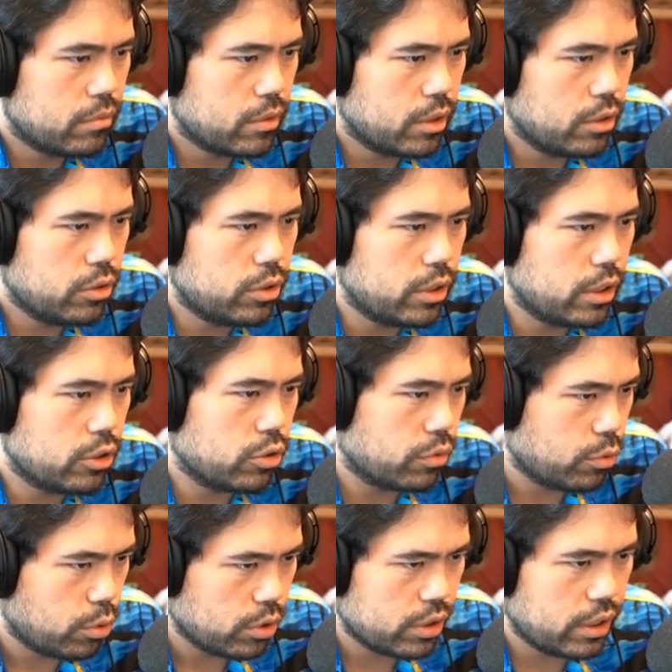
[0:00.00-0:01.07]
he goes there so of
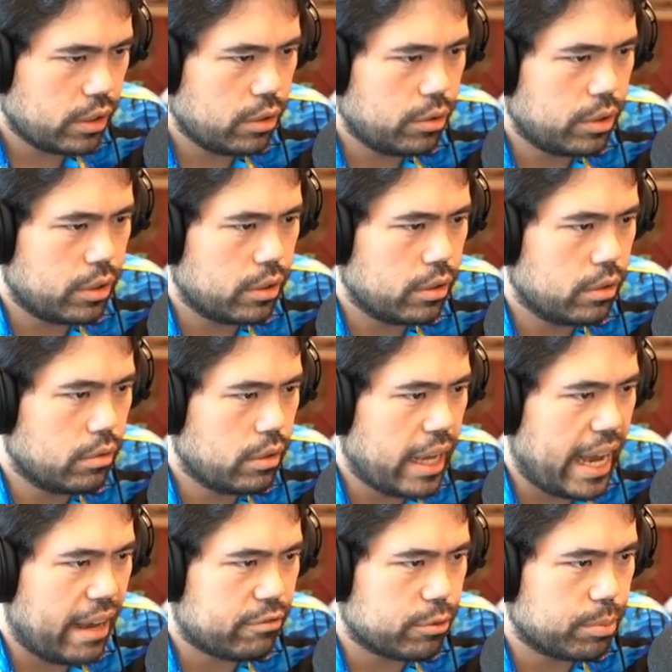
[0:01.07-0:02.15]
course I go here
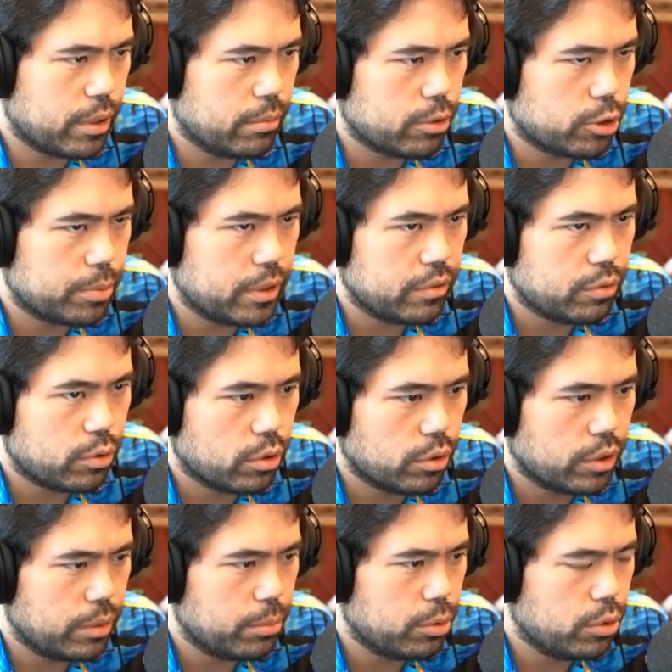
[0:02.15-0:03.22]
have to play bishop e4
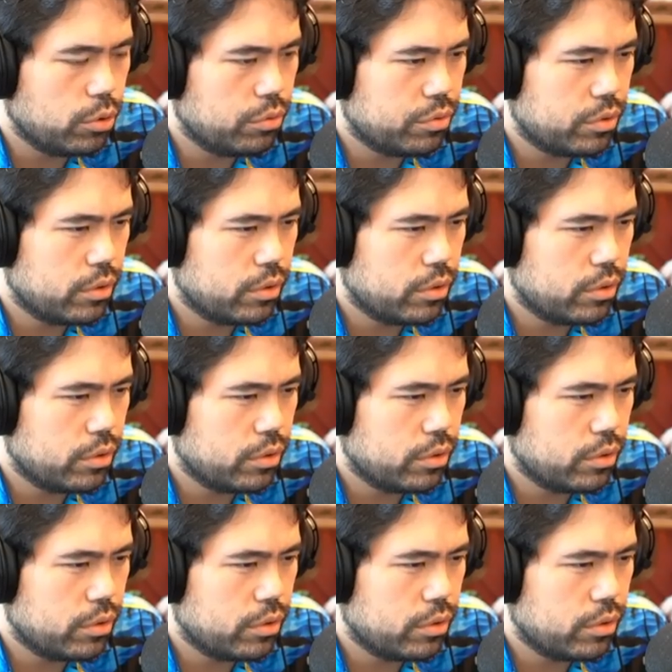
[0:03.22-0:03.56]
only move